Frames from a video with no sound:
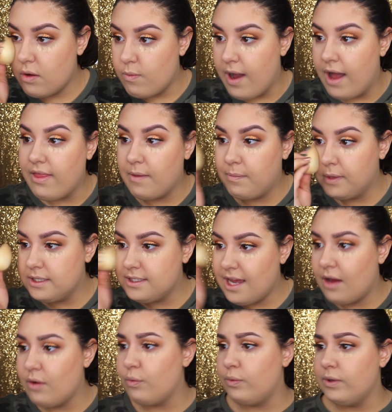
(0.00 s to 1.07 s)
Wow, that blends
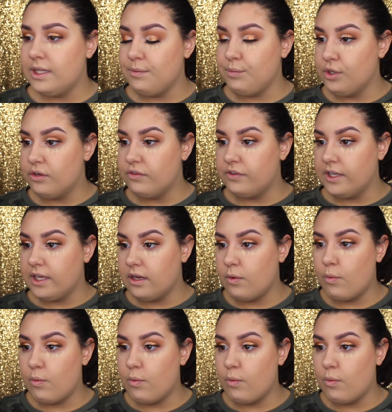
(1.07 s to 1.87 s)
out really beautifully.